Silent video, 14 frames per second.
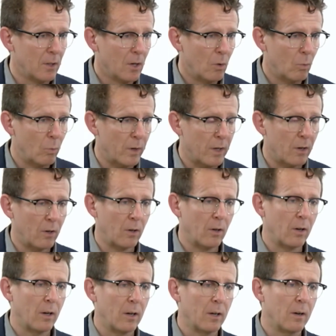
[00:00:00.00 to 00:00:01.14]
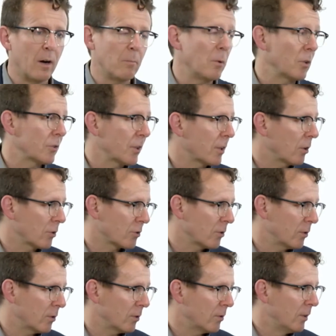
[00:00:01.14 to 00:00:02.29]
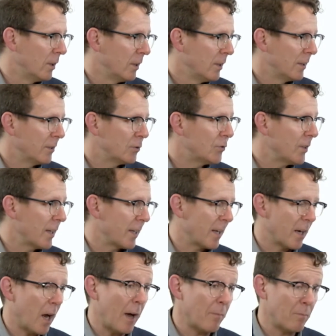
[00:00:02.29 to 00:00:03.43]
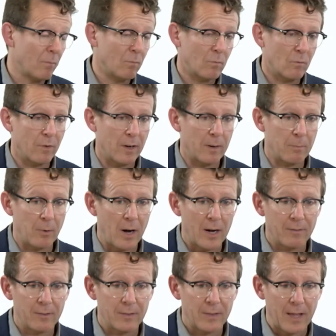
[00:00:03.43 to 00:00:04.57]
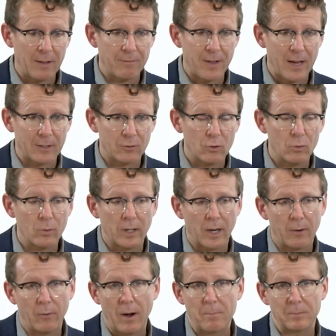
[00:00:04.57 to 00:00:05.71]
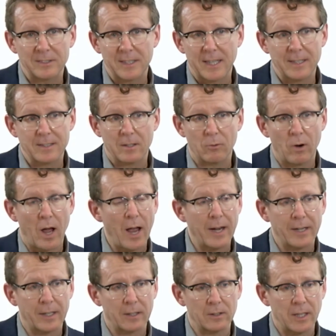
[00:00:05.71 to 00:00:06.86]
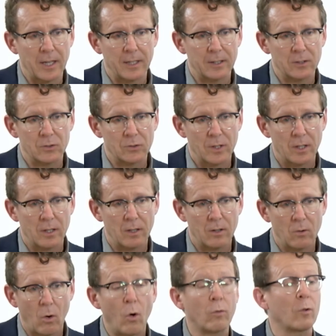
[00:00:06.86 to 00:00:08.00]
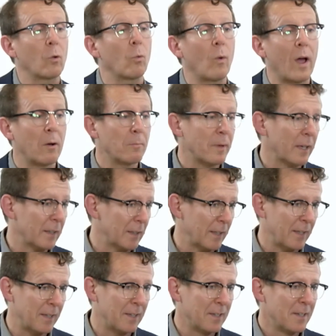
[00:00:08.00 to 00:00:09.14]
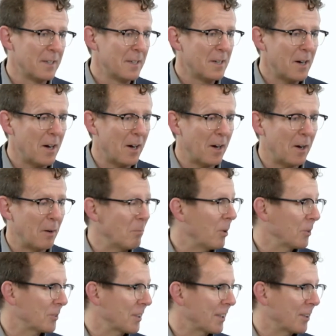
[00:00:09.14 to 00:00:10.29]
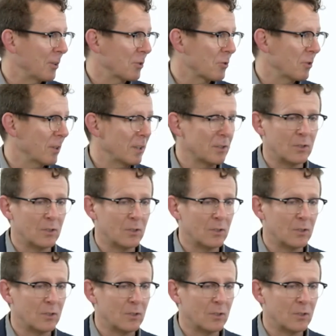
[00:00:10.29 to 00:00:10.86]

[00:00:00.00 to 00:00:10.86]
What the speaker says: we are a multicultural city, and I'm very proud of that fact too, and I represent a riding that is overwhelmingly multicultural.